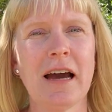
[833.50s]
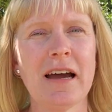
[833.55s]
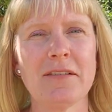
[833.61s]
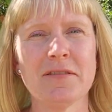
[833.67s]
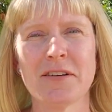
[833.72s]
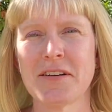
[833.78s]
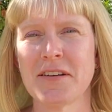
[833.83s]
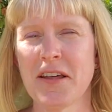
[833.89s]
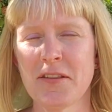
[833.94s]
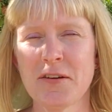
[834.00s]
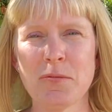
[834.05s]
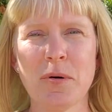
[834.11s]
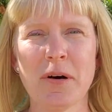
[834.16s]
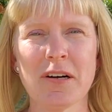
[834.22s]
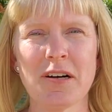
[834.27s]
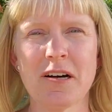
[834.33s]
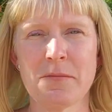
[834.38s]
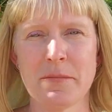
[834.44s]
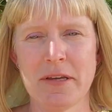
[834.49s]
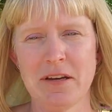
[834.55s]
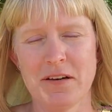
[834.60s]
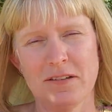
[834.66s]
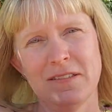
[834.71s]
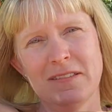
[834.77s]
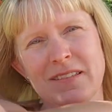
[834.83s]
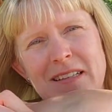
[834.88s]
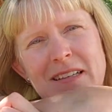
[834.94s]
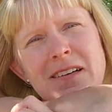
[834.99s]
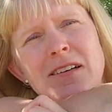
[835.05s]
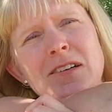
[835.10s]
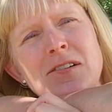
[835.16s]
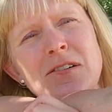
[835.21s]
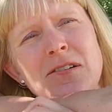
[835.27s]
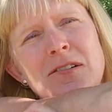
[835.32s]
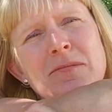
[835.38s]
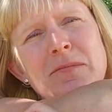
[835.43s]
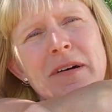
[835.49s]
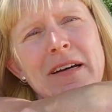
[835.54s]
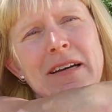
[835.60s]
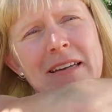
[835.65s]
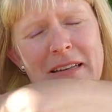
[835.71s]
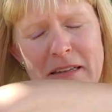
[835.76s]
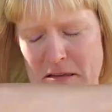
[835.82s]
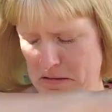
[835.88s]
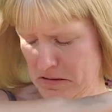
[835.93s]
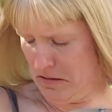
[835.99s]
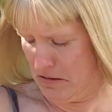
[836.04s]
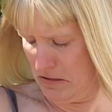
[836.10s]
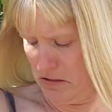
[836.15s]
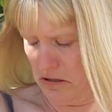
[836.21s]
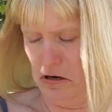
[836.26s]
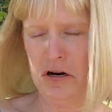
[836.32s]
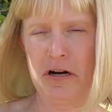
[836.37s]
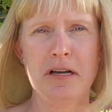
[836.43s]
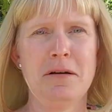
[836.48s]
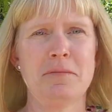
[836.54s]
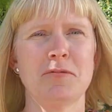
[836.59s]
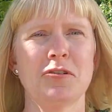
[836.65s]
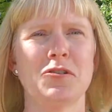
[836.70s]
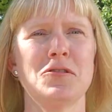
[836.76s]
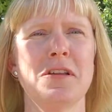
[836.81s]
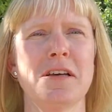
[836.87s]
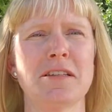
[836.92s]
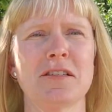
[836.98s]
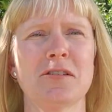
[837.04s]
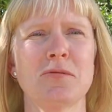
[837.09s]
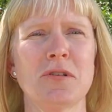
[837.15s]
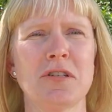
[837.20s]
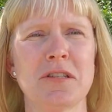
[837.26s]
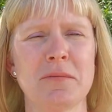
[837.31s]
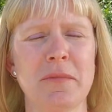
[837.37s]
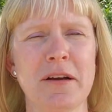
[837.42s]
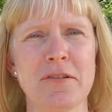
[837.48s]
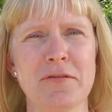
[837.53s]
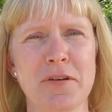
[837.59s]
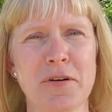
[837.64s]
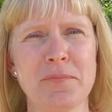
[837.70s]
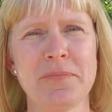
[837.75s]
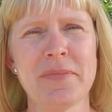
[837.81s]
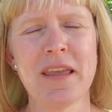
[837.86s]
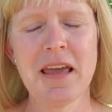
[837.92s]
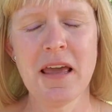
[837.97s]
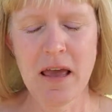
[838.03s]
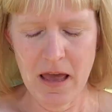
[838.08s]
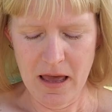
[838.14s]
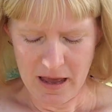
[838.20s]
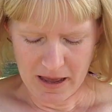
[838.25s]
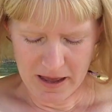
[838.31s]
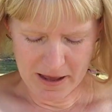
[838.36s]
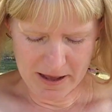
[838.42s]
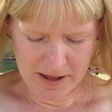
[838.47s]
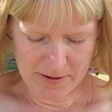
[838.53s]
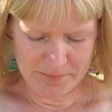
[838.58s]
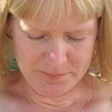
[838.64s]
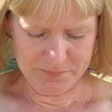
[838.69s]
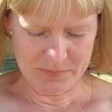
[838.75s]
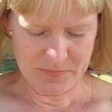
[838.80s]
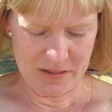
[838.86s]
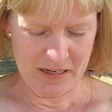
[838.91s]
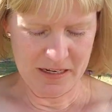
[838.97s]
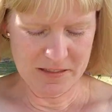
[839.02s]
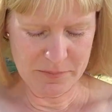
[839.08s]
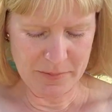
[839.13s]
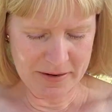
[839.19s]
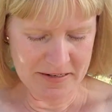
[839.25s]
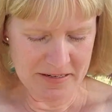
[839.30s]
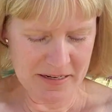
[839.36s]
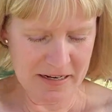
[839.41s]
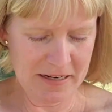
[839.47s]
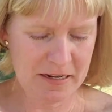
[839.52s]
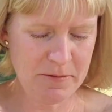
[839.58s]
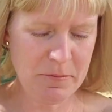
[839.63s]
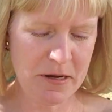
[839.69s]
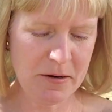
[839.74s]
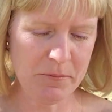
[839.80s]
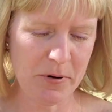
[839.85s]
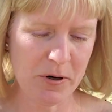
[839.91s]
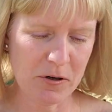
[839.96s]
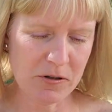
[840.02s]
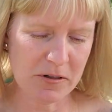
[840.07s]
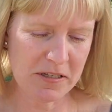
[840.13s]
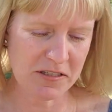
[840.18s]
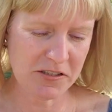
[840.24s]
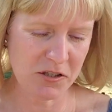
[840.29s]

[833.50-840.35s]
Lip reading: I have another bug on me, y'all. Oh my, sorry, I'm sure that squished the microphone. It's by Knitting McPurley.